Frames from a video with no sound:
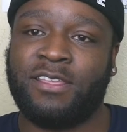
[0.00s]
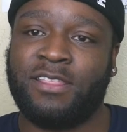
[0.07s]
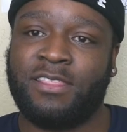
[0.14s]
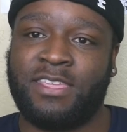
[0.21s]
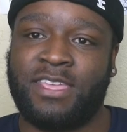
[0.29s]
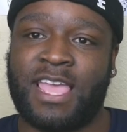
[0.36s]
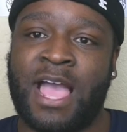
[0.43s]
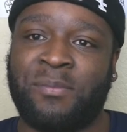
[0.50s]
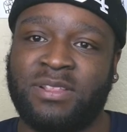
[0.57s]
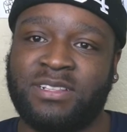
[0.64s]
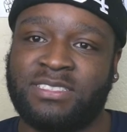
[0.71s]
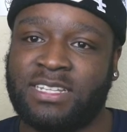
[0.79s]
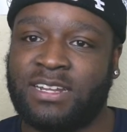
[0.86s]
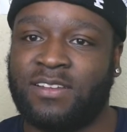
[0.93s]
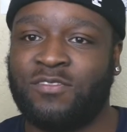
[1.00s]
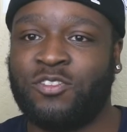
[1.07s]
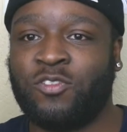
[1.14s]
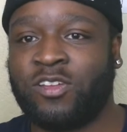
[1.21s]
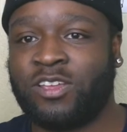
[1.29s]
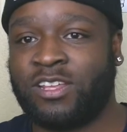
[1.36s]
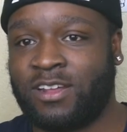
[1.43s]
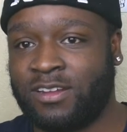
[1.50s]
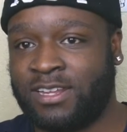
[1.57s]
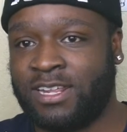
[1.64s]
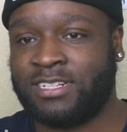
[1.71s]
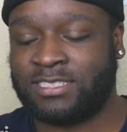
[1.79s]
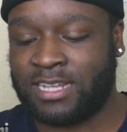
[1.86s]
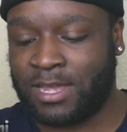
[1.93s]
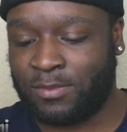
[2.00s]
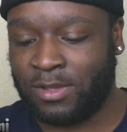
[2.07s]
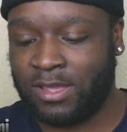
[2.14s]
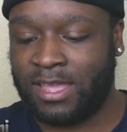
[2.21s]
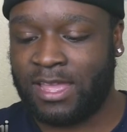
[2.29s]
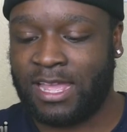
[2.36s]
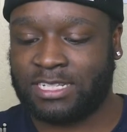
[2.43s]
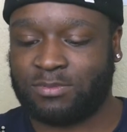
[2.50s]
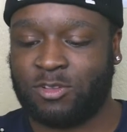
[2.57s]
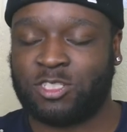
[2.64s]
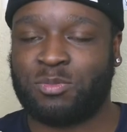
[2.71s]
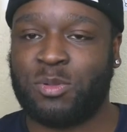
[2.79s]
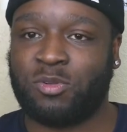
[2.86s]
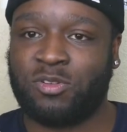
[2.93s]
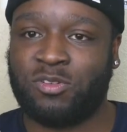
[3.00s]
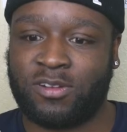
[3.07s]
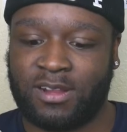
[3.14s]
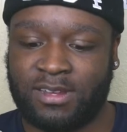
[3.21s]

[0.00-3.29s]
the app instead of doing it on desktop, as most people do it on